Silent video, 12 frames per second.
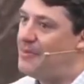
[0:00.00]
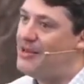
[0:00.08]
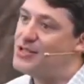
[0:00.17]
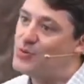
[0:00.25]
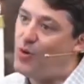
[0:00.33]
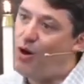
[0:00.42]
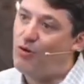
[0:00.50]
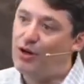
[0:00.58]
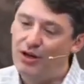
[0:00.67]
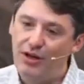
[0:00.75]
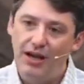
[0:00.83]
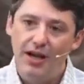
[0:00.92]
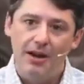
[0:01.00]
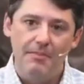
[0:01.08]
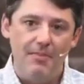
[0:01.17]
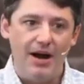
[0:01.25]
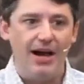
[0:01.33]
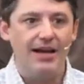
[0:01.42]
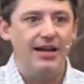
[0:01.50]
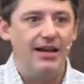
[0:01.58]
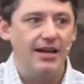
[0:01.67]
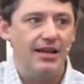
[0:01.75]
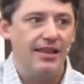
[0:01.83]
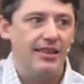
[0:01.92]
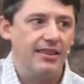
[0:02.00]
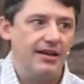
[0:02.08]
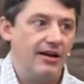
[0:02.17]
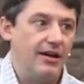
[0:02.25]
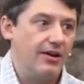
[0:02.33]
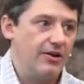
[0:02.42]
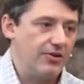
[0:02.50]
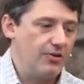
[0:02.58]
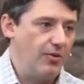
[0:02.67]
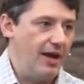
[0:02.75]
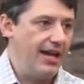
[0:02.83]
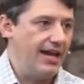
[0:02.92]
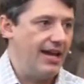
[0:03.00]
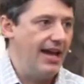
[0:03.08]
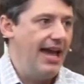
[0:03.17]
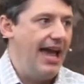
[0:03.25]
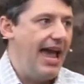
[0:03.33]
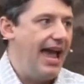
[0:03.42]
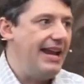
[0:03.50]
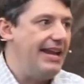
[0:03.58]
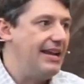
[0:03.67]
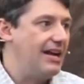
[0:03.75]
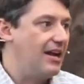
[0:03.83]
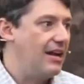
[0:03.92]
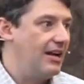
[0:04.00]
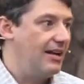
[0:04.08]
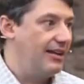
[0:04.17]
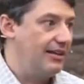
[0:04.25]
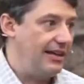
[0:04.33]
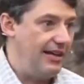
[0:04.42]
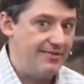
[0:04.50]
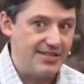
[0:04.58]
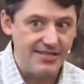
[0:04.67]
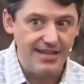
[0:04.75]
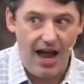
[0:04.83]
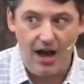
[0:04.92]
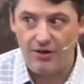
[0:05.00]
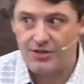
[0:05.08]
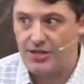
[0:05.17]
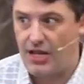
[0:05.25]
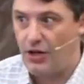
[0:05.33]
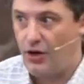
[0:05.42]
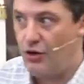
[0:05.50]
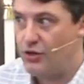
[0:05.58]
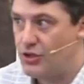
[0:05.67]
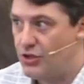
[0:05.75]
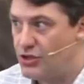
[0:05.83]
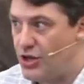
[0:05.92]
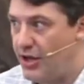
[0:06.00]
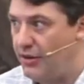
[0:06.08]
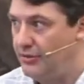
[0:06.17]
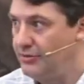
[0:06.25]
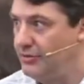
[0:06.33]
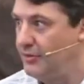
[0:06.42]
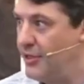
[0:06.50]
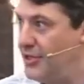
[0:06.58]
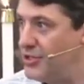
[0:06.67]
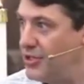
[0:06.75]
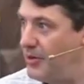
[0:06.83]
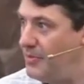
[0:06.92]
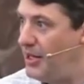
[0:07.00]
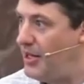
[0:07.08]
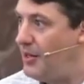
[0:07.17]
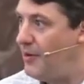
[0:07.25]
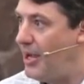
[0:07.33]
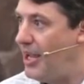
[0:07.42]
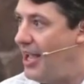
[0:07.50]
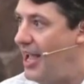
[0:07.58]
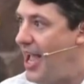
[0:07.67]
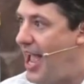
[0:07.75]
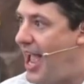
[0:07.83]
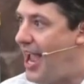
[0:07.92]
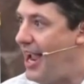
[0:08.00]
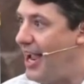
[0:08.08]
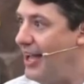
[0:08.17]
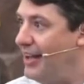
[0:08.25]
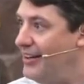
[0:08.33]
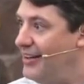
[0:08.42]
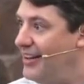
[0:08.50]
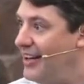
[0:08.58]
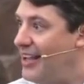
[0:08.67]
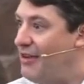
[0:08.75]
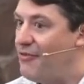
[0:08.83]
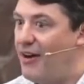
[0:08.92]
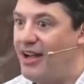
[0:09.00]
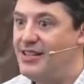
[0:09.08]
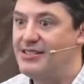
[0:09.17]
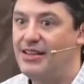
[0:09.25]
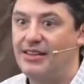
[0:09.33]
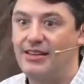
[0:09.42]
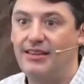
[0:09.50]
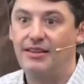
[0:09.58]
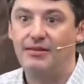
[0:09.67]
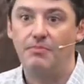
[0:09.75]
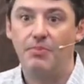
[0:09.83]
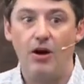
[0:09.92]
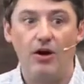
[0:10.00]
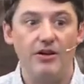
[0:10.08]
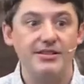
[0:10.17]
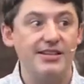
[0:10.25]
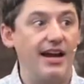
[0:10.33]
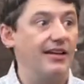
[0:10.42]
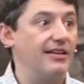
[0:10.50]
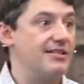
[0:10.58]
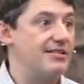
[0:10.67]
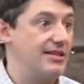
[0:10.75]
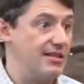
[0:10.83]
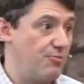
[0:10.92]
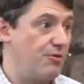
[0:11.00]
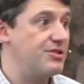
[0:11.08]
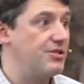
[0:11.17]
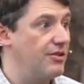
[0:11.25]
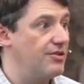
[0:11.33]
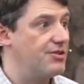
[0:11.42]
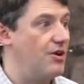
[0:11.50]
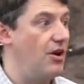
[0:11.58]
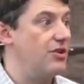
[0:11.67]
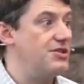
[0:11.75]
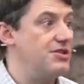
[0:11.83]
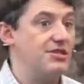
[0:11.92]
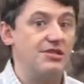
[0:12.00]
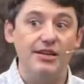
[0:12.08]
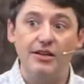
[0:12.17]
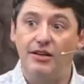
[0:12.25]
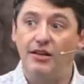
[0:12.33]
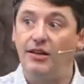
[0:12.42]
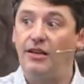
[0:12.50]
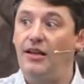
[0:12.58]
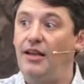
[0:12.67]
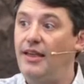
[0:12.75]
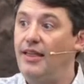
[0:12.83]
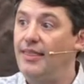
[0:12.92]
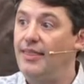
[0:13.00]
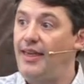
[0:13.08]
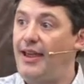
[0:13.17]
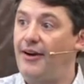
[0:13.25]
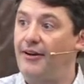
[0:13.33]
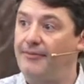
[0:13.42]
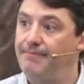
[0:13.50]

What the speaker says: He's woken by the earthquake, and he leaves his house and goes to the jail, where he should have been anyway, and he finds that Paul and Silas, his prisoners, are still there.